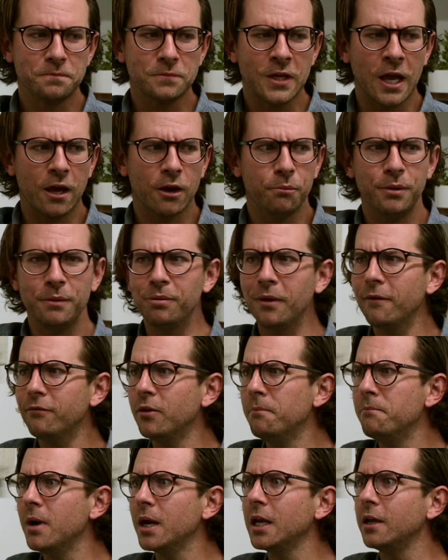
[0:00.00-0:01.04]
do people have the
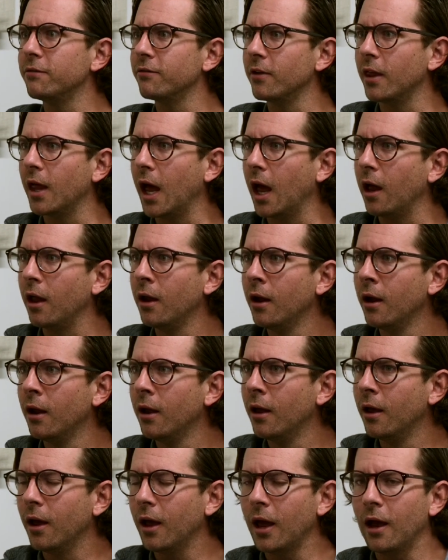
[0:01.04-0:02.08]
money for that?
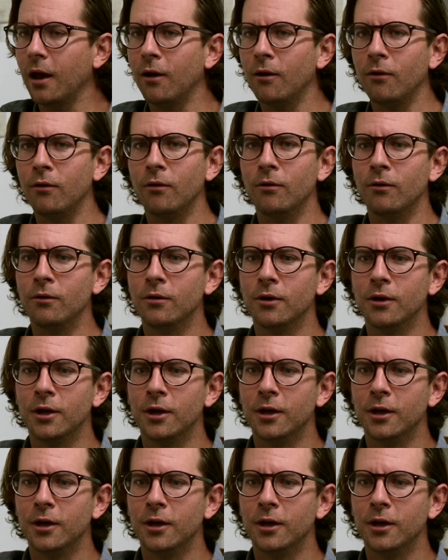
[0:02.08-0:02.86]
How